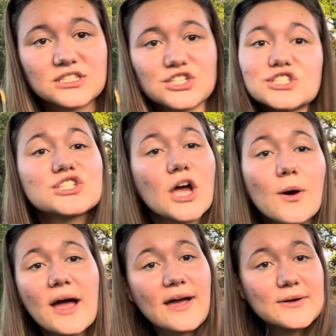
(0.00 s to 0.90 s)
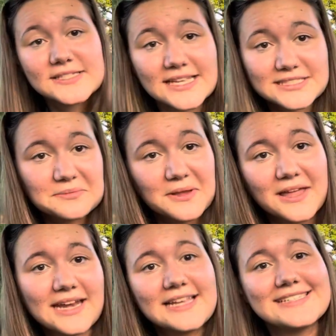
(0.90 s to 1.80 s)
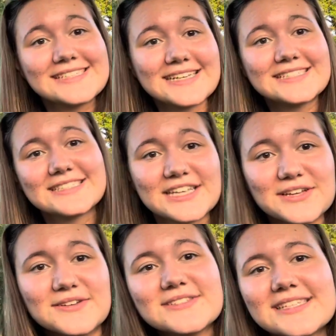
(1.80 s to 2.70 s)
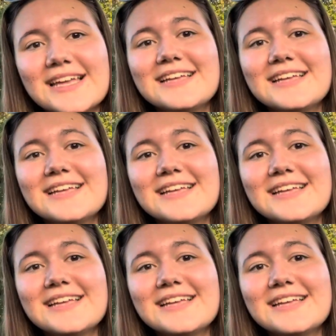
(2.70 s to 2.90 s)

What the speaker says: to just show how accessible and easy it is to use.